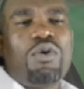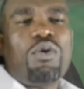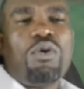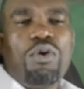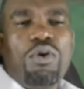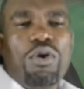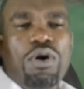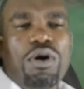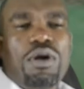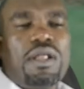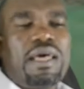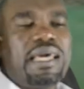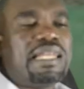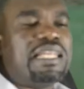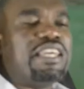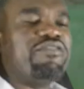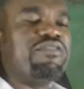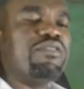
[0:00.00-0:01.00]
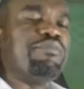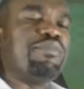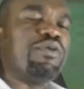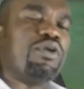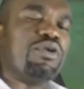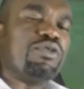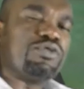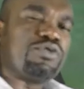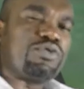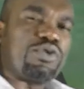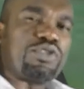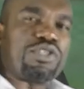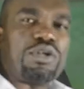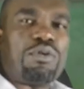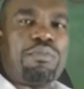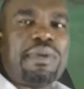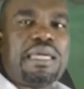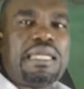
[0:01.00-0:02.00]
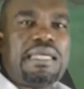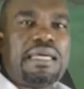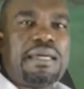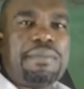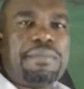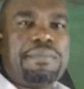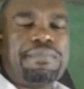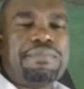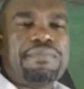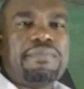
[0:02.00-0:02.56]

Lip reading: call and even be on social media.